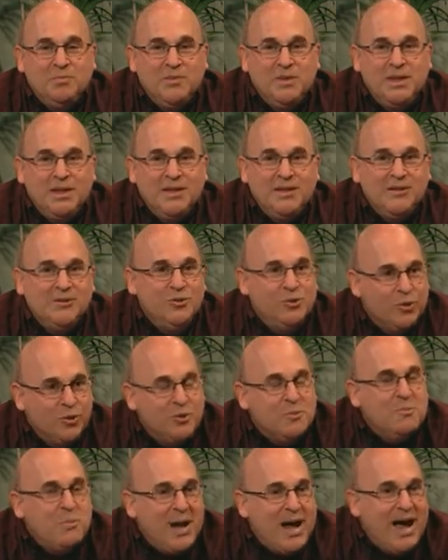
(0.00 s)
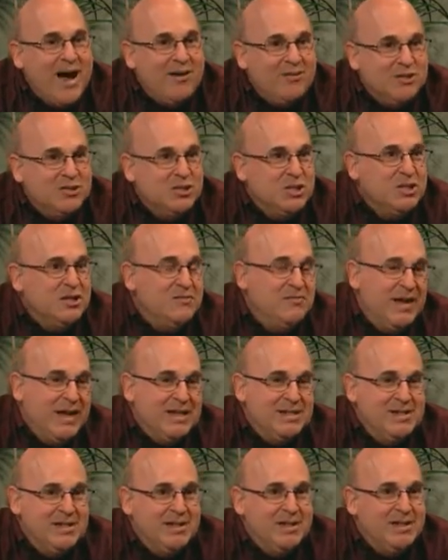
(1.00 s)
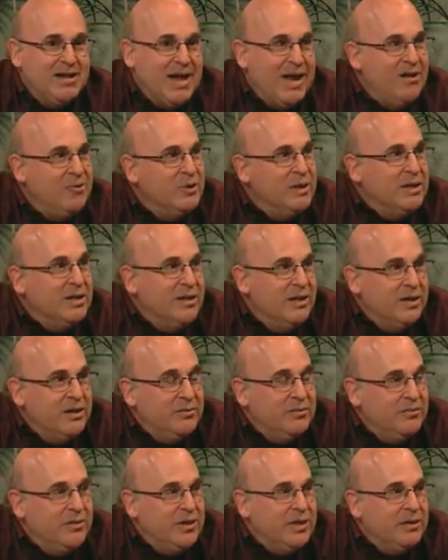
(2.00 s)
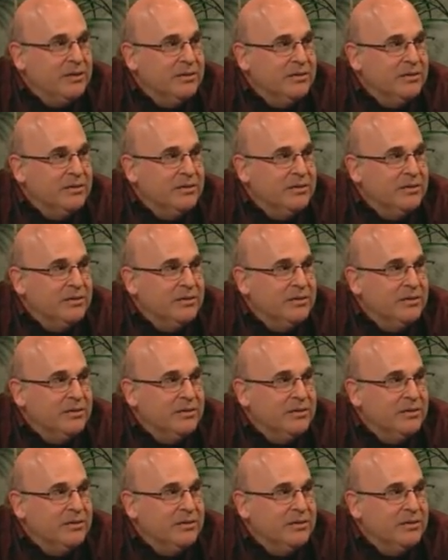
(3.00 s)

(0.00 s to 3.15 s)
the neurobiology of AD and how we can intervene.